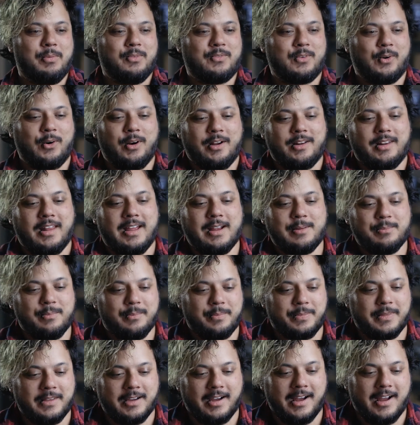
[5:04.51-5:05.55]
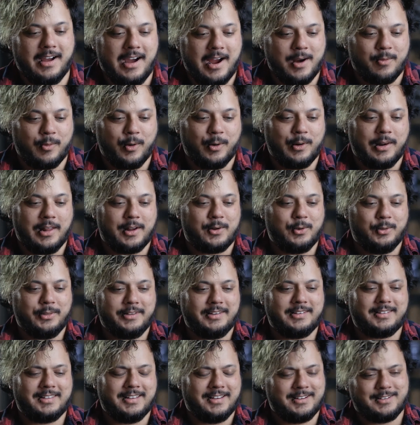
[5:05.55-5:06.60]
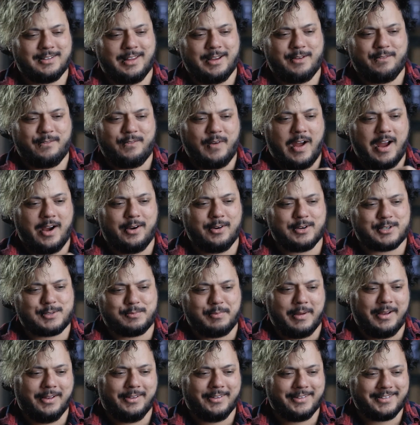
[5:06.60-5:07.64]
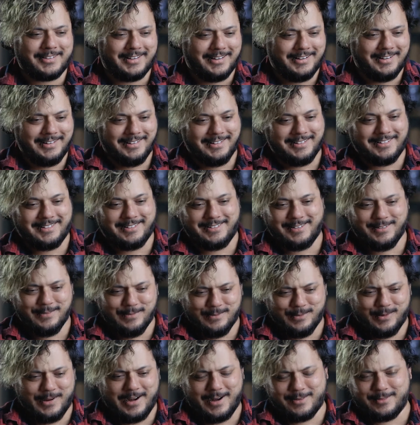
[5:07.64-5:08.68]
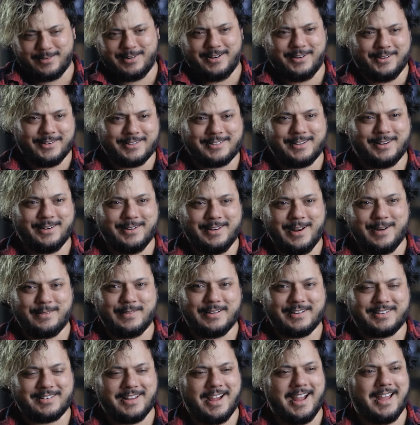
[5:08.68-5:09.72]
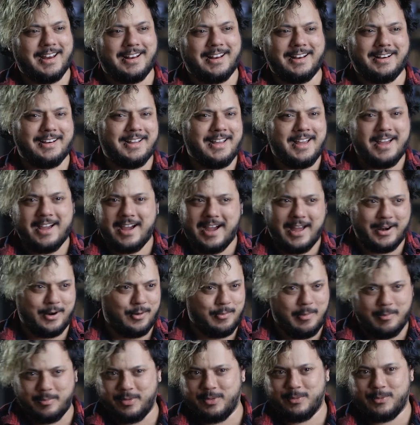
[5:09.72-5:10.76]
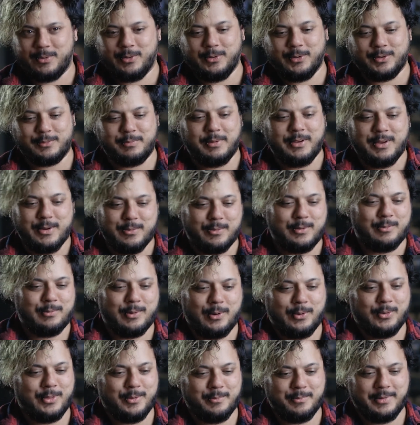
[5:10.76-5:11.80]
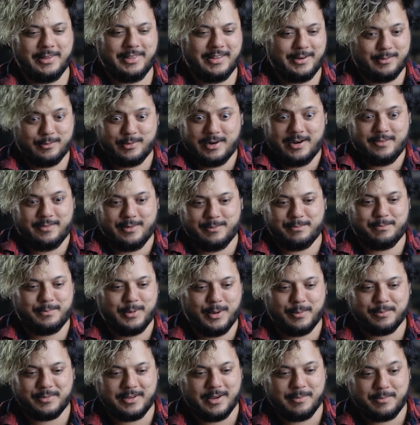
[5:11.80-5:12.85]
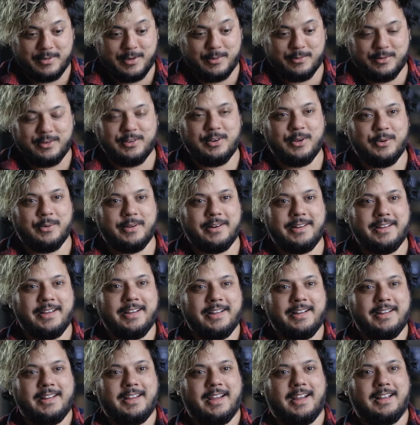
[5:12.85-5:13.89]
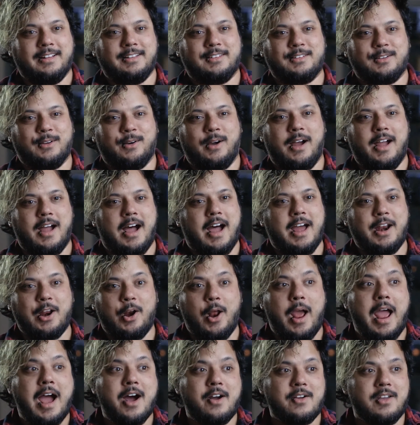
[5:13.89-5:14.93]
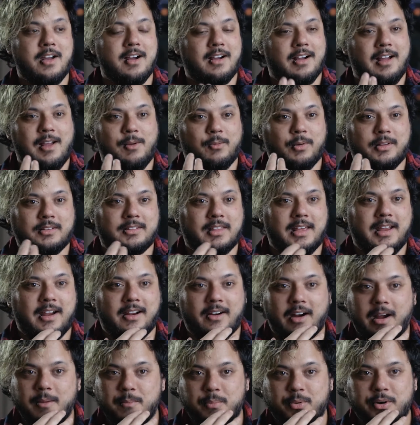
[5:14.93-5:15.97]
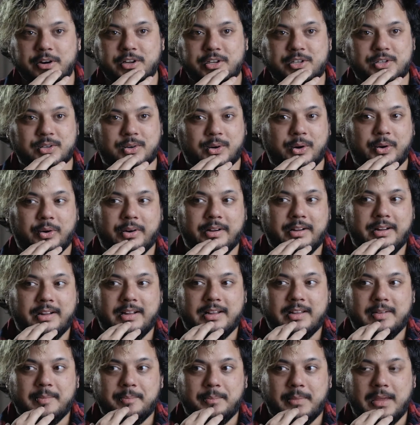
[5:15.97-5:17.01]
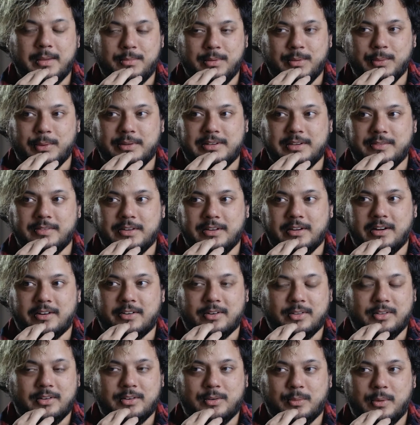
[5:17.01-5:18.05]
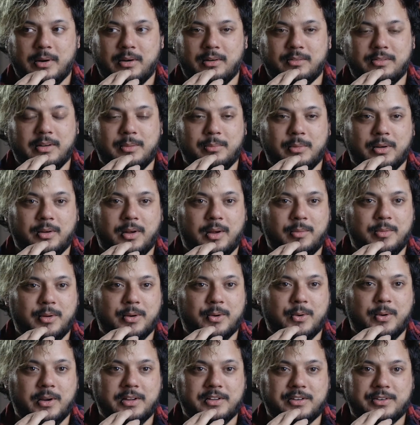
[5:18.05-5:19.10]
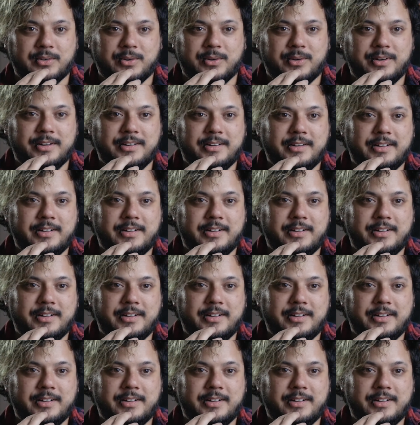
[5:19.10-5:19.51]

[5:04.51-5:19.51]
before it, like I wrote like all these things like fire spells and whatever else on every side, and I don't remember the rules, but you would roll them, and then whatever popped up, you would do it. And so I don't know how young I was there. I'm pretty sure maybe it was even younger than 12. I'm not quite sure.